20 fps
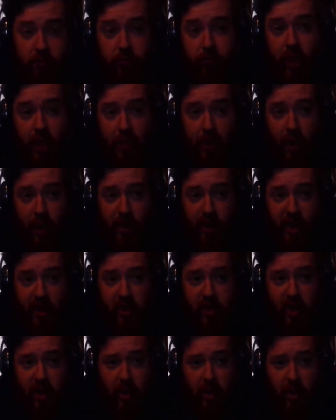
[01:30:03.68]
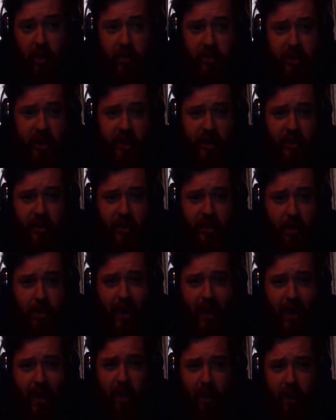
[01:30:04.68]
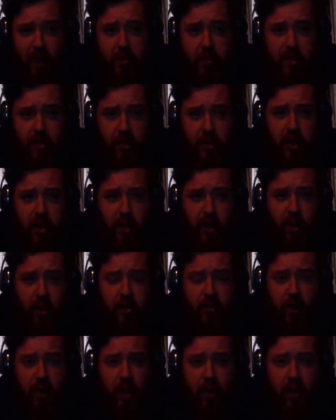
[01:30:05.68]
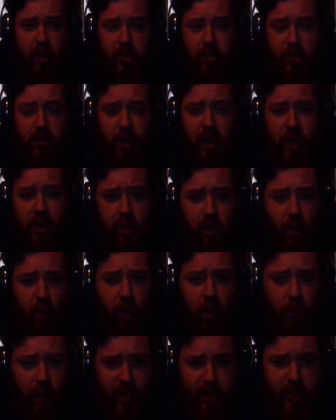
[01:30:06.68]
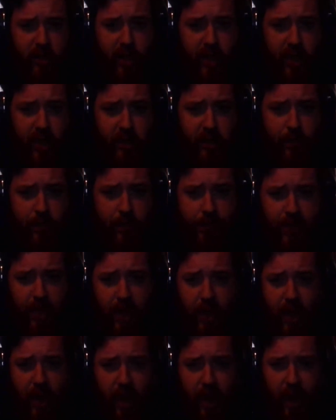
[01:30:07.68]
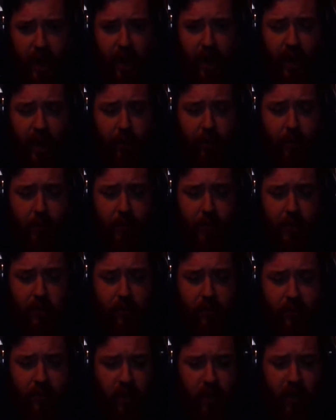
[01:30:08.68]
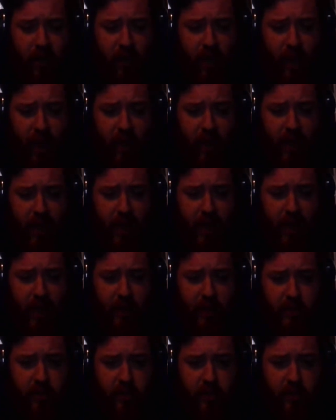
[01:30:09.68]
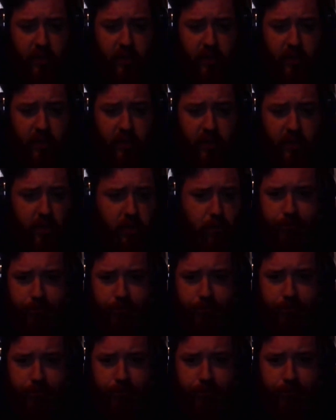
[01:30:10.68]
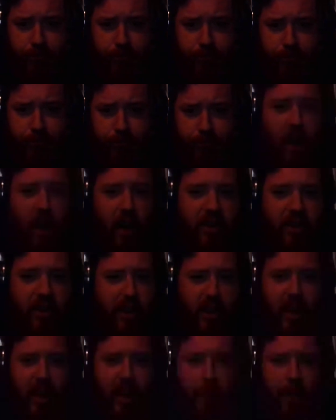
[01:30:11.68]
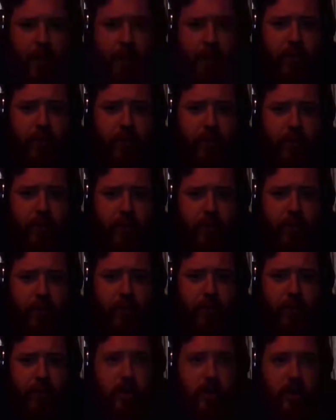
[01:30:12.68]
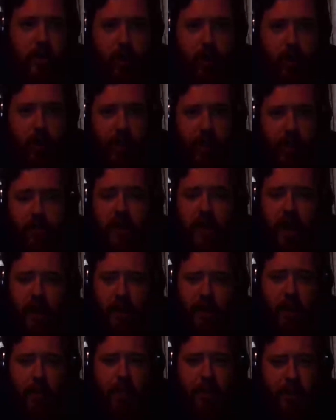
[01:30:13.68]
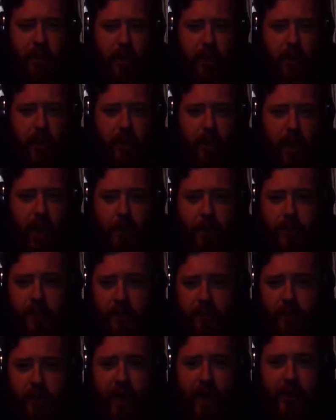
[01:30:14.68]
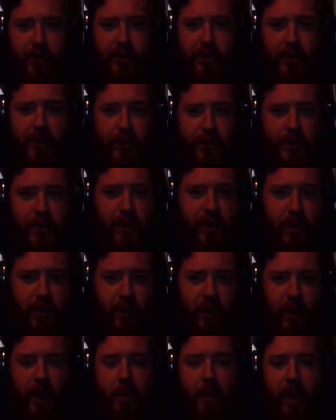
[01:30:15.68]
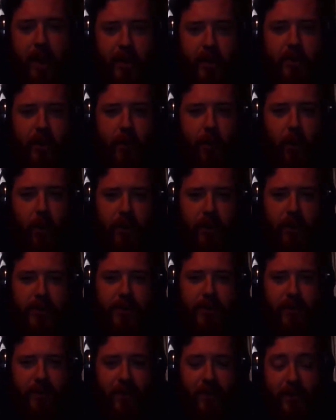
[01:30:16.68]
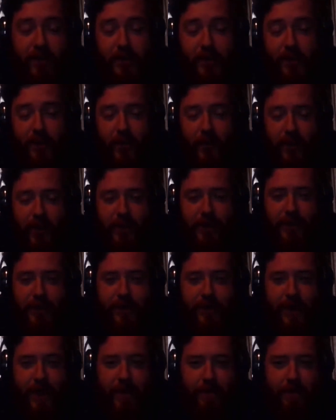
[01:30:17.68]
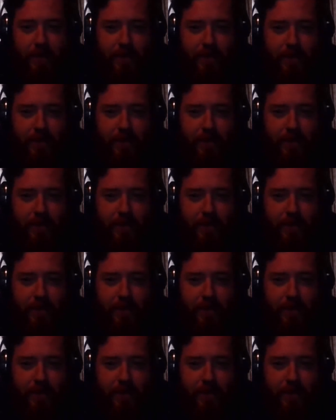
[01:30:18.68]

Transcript: podcast on Thursdays and my Bad Argument series of articles that I do on Wednesdays. As far as just kind of content coming up for the new Coffee Shop Philosophy, I'll keep that under wraps. If you're actually interested, you can come actually watch it, or listen to it, I should say.